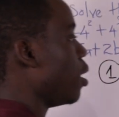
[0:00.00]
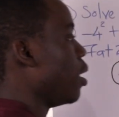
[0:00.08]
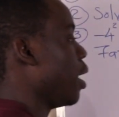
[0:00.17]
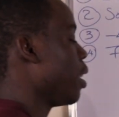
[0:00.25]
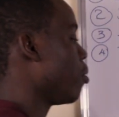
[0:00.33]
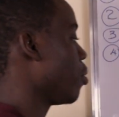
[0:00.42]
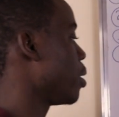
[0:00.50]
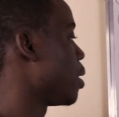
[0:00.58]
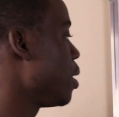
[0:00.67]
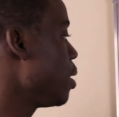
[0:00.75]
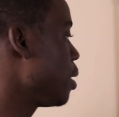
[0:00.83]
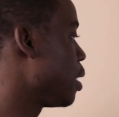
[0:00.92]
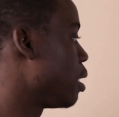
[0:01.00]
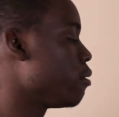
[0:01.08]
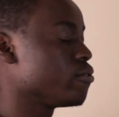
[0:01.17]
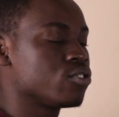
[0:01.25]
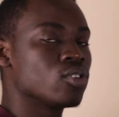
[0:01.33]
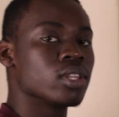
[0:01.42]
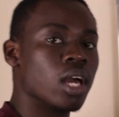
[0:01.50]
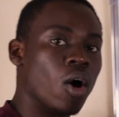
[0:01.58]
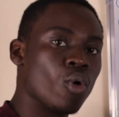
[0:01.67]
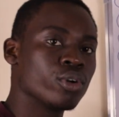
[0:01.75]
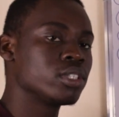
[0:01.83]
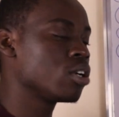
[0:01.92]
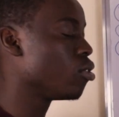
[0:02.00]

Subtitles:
In other words, this gives you the order